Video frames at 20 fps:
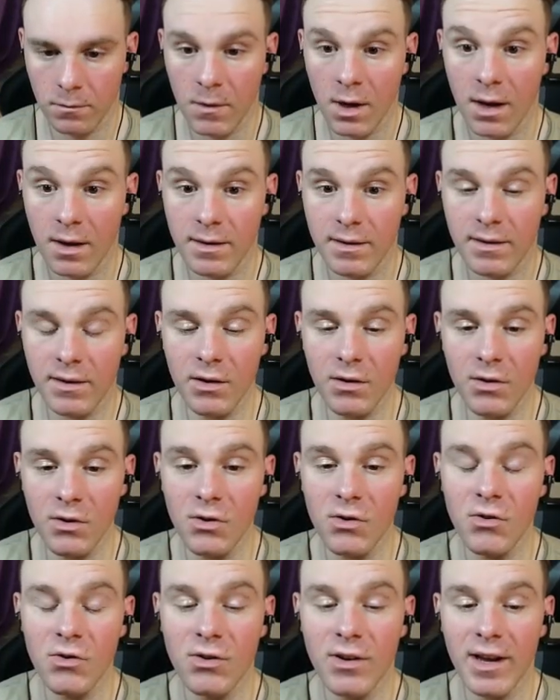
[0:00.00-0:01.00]

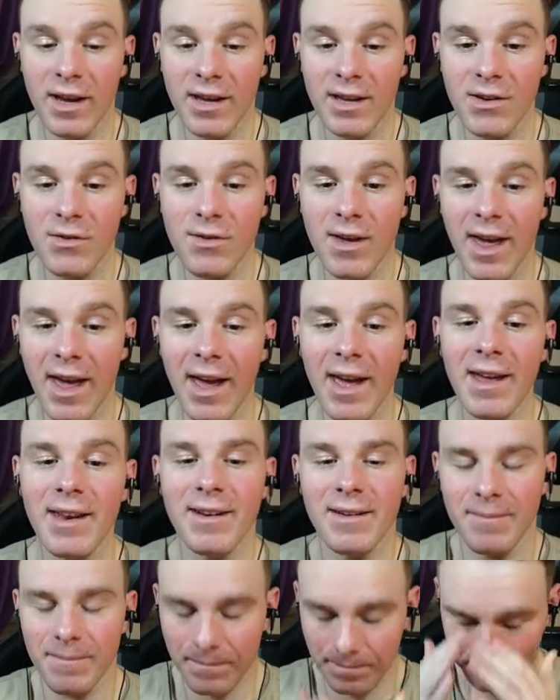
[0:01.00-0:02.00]
Dude, you can't.
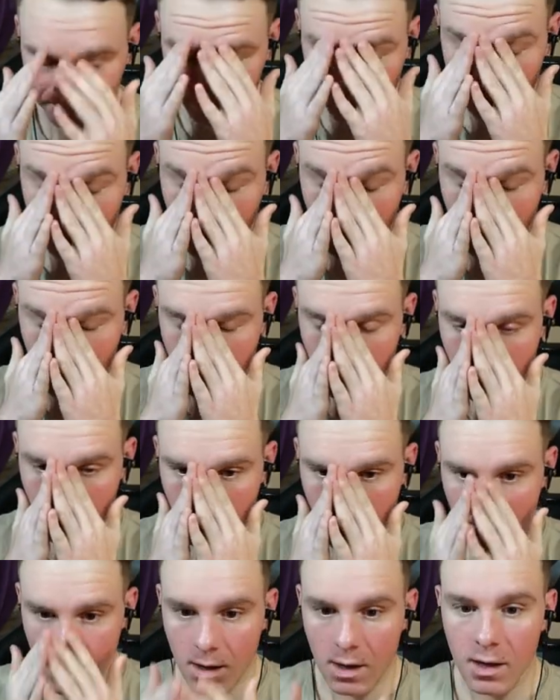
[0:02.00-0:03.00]

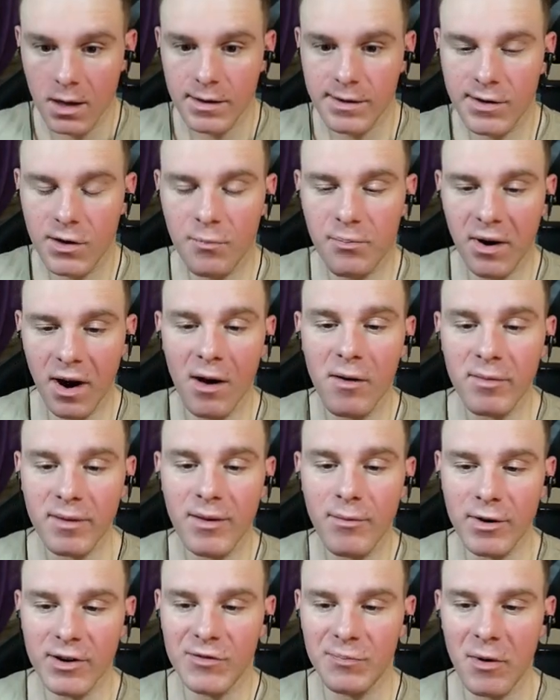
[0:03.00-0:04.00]
You probably were
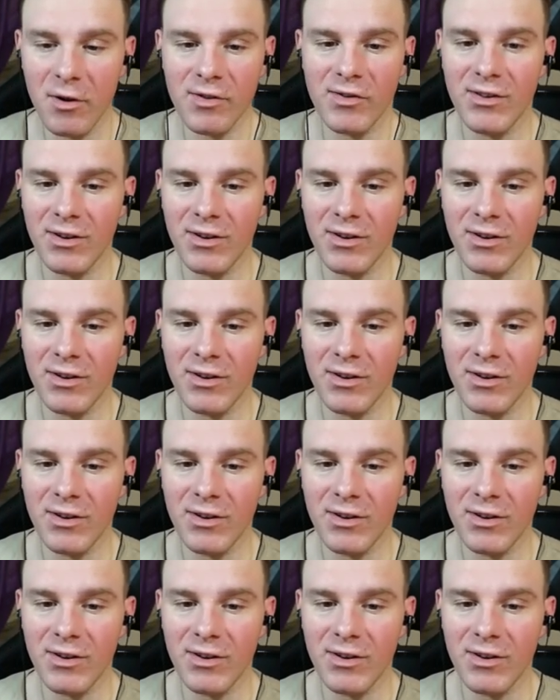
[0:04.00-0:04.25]
supposed to go